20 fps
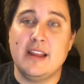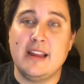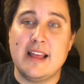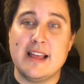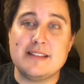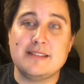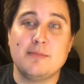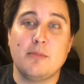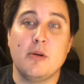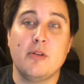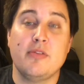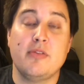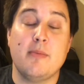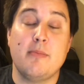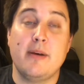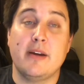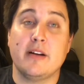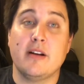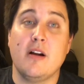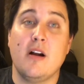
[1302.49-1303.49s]
It has both the
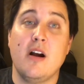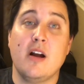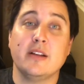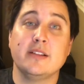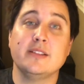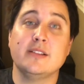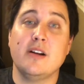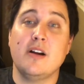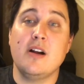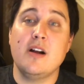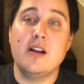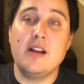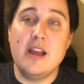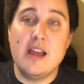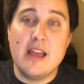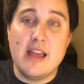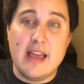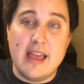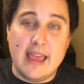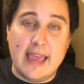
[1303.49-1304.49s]
better Onyx card
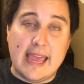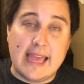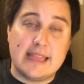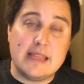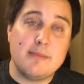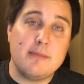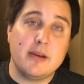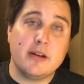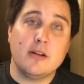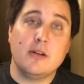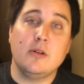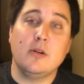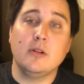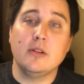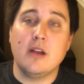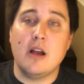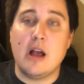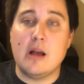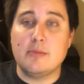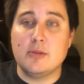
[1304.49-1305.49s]
and the better
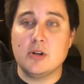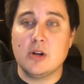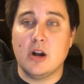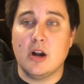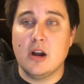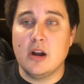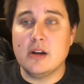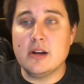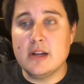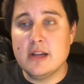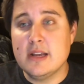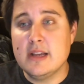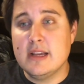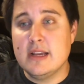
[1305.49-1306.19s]
gold combo card.